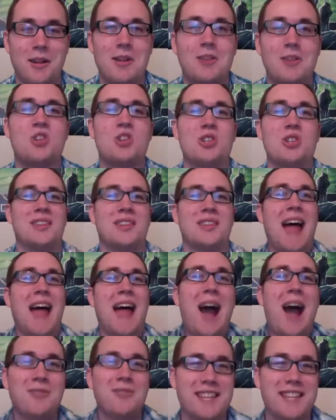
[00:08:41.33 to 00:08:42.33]
just
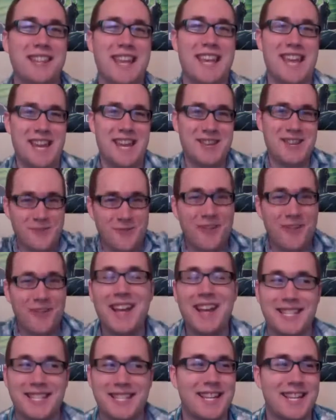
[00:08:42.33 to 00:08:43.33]
loud and like in your
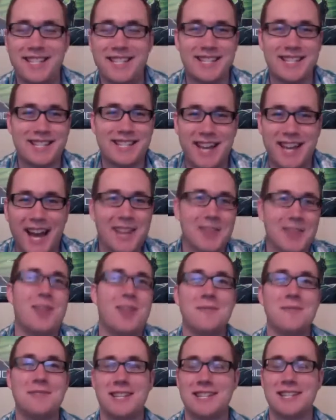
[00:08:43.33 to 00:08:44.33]
face. And I
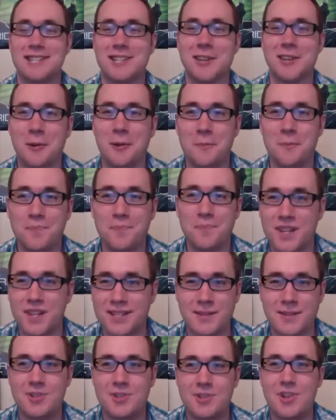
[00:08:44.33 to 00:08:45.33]
loved it. So the
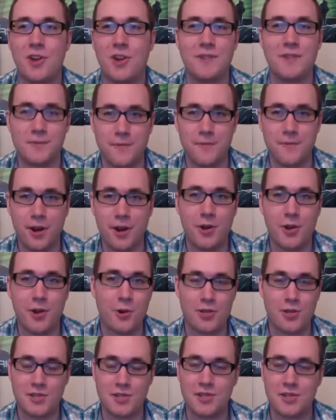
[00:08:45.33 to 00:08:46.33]
cinematography is very
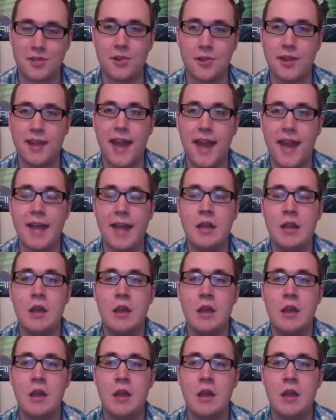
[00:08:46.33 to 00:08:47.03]
gorgeous to look at.